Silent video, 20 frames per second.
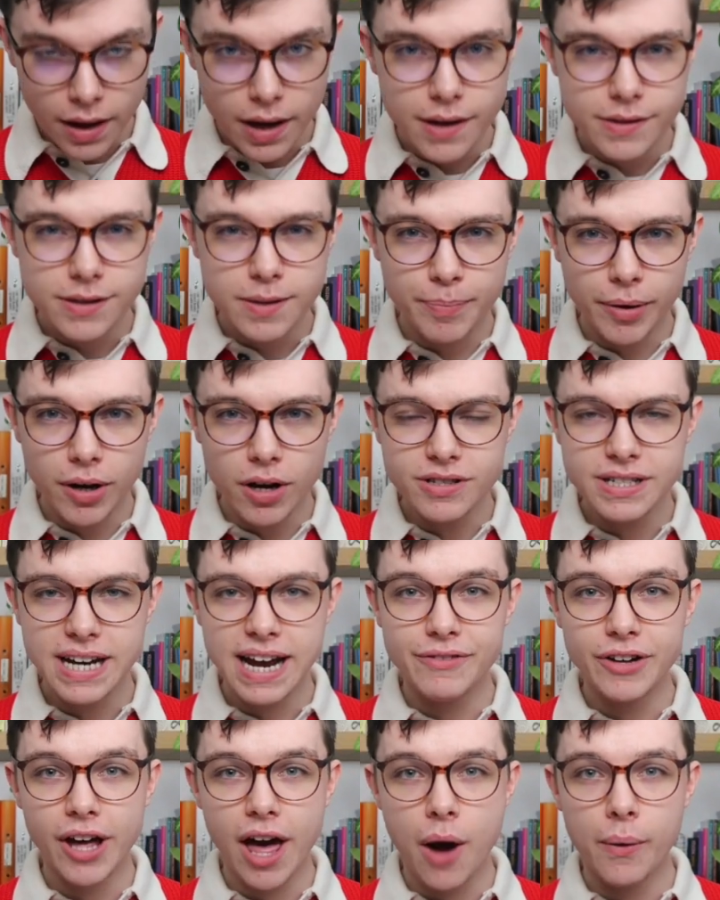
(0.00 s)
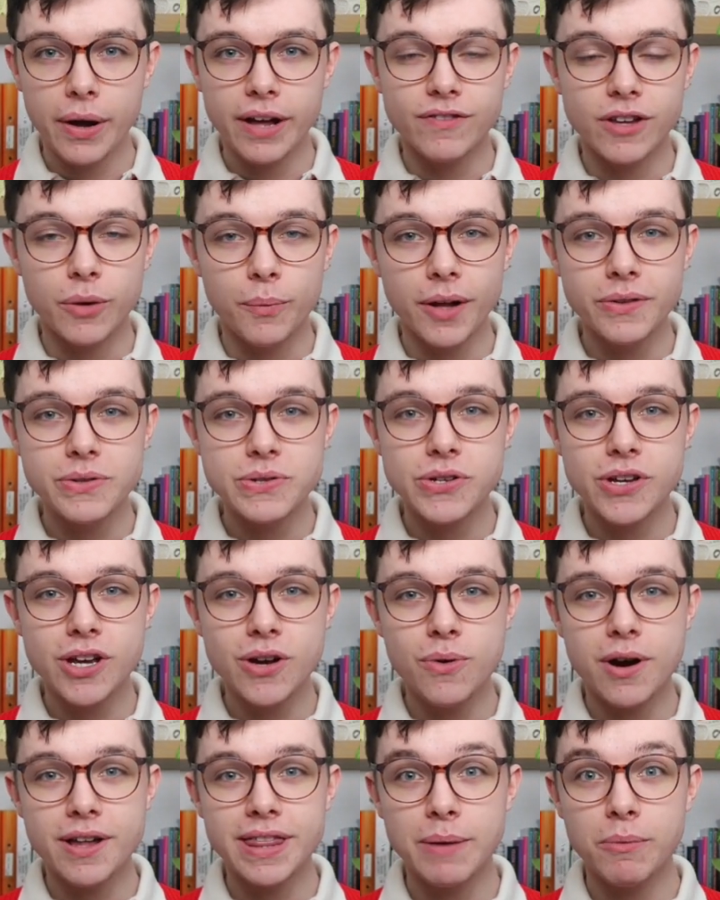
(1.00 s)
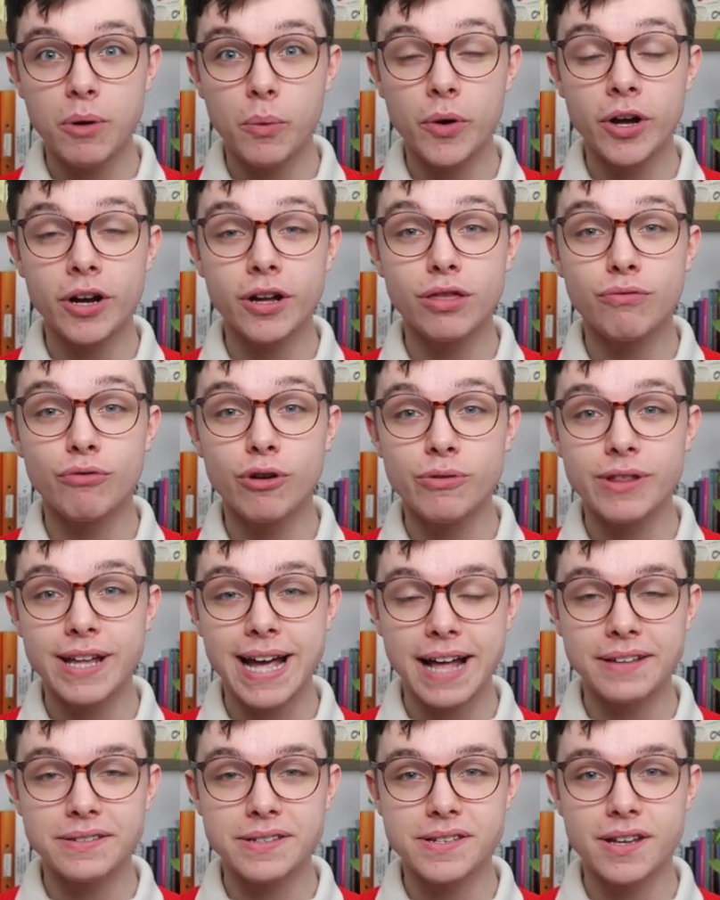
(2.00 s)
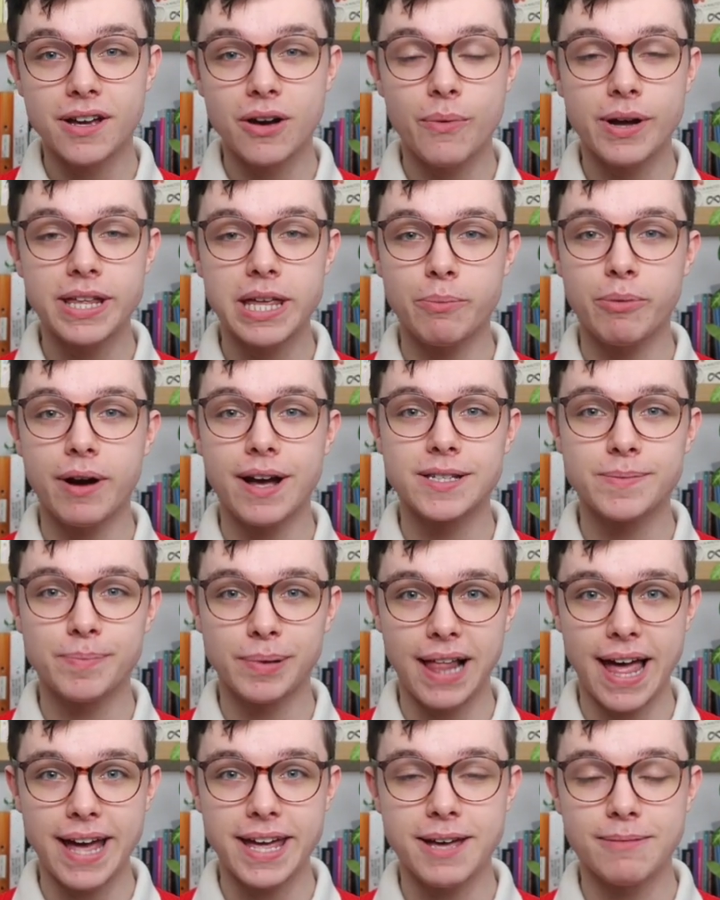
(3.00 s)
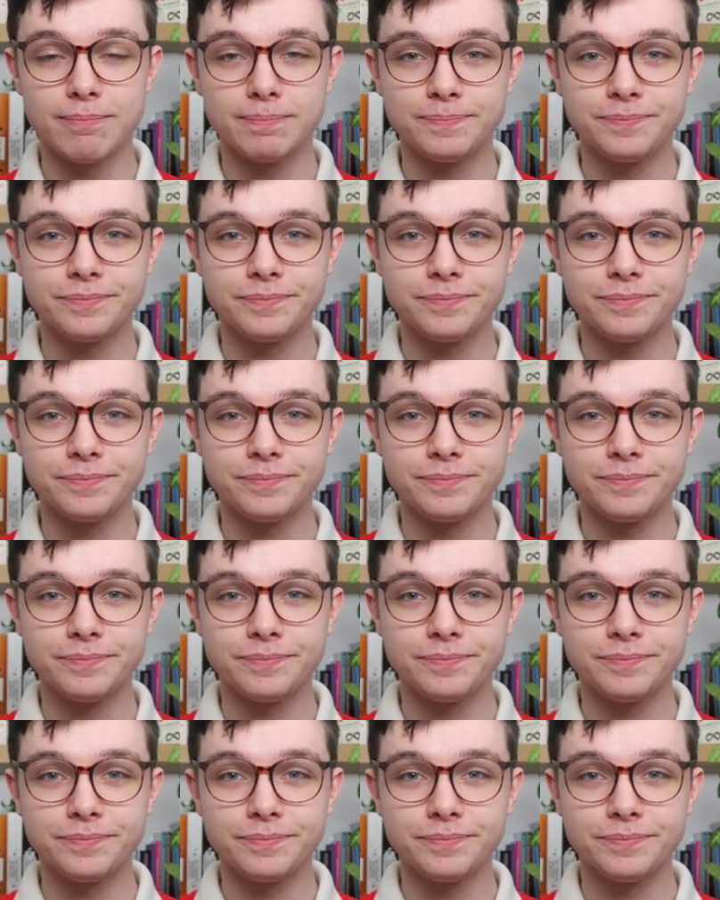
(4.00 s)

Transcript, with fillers: So pause and have a go if you want to and then we'll work through the answer when you press play.